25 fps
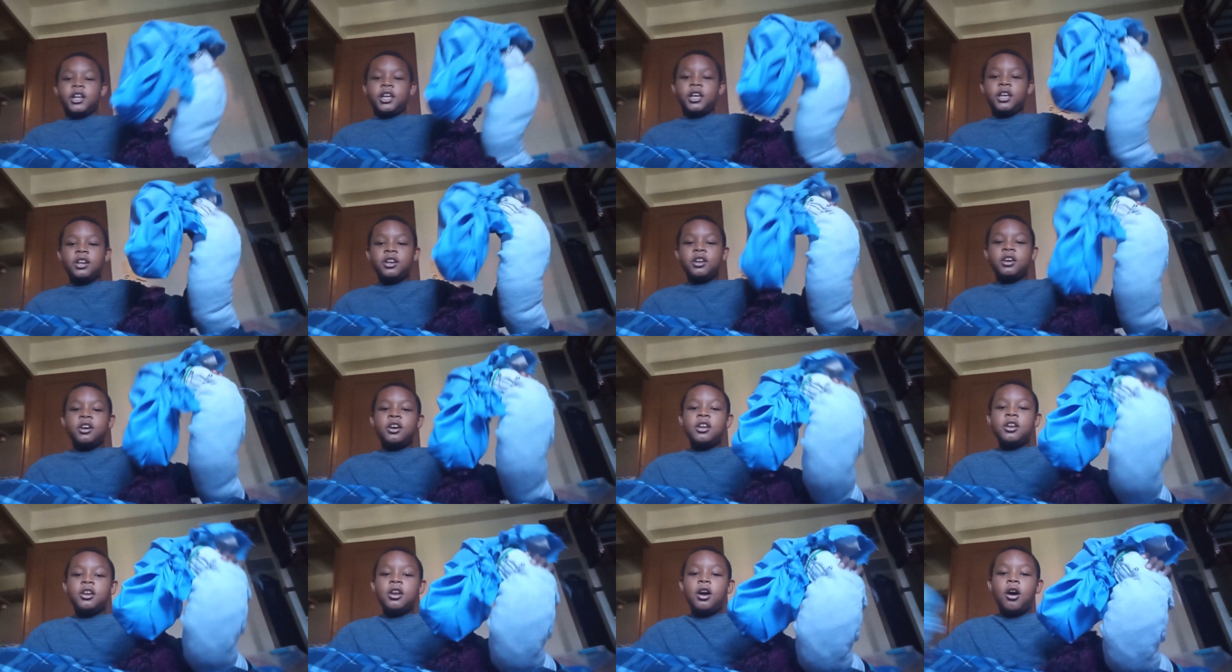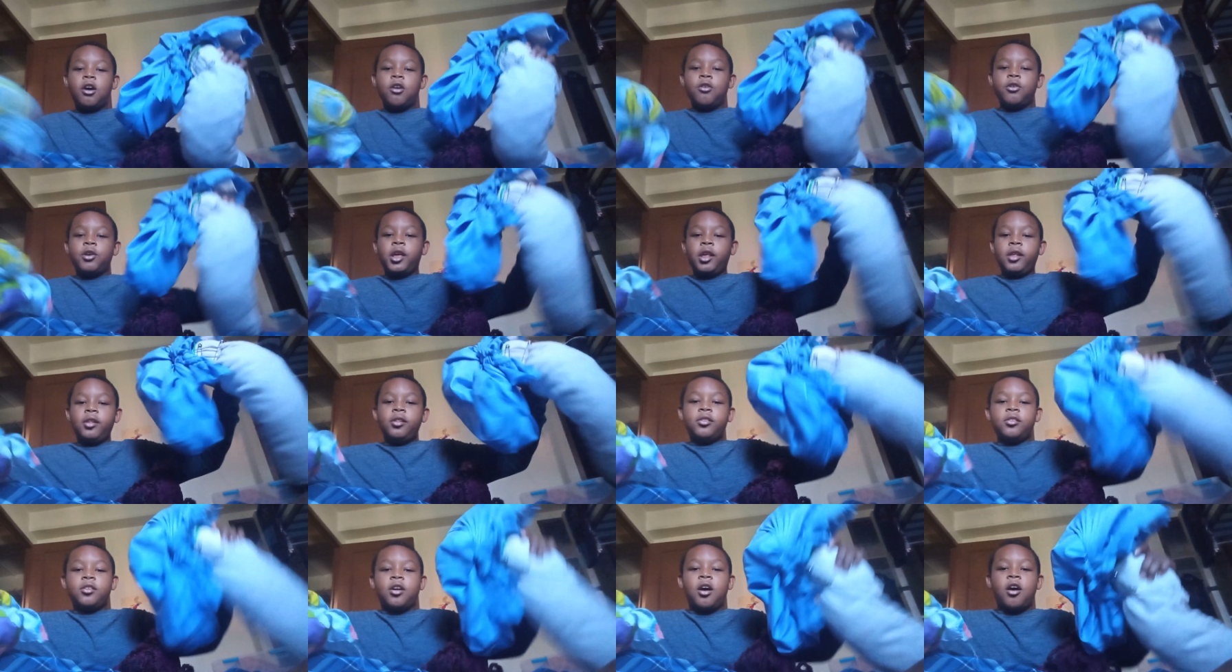it. No, he
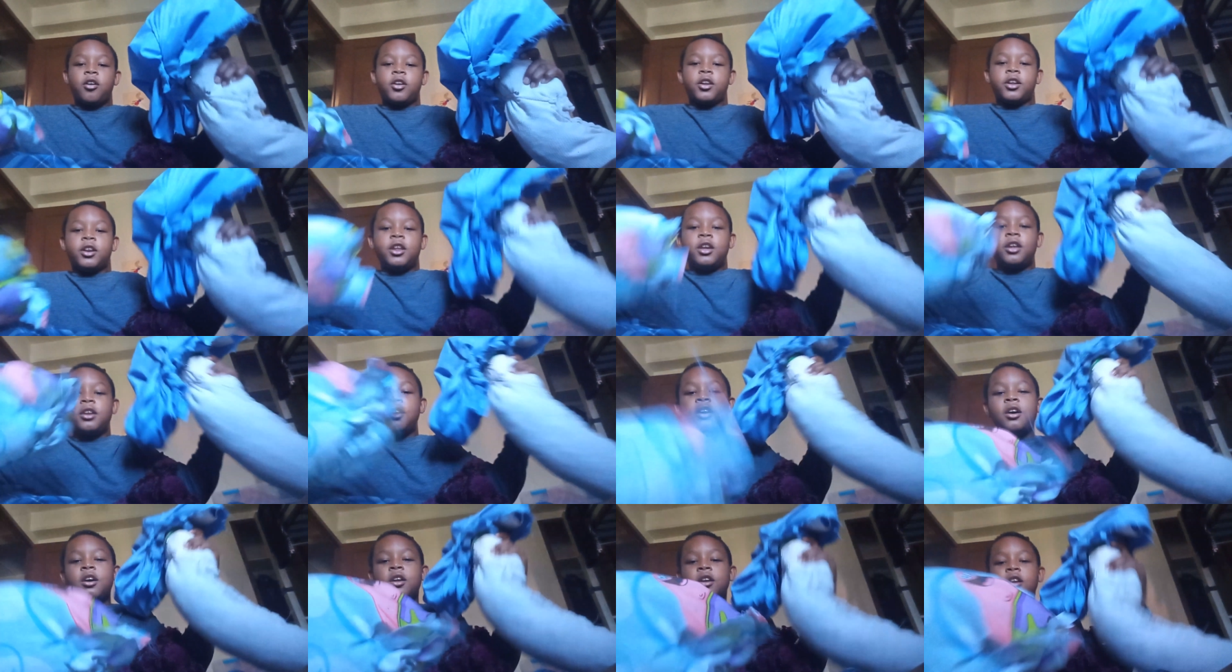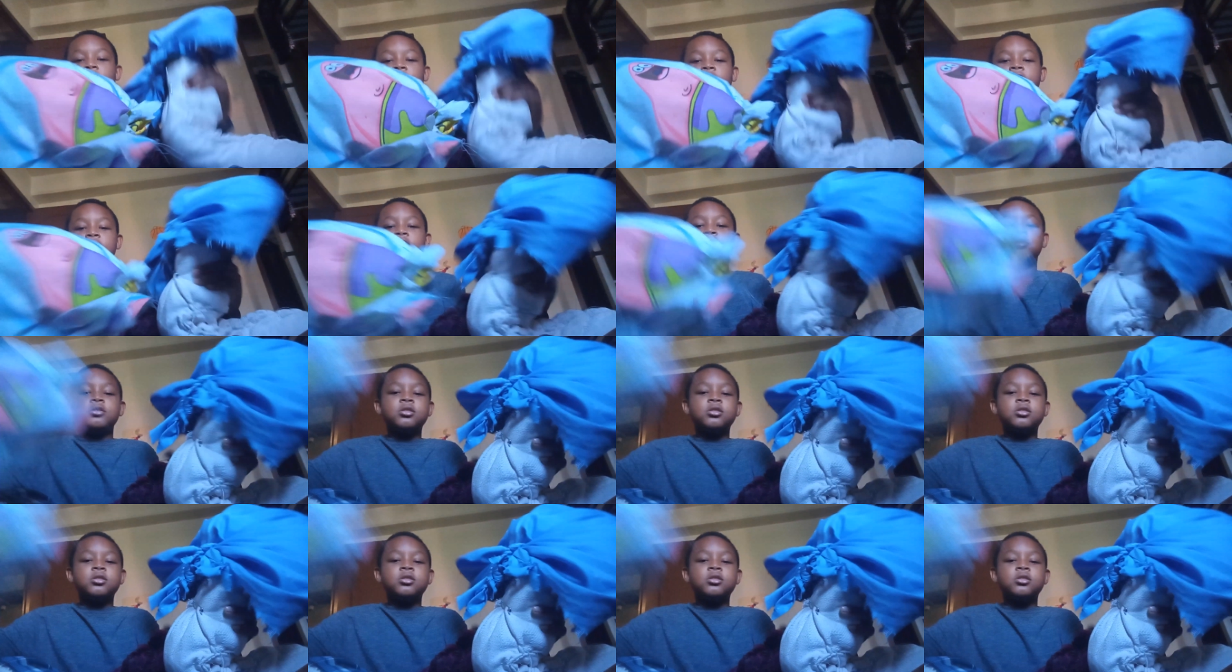started it. No, you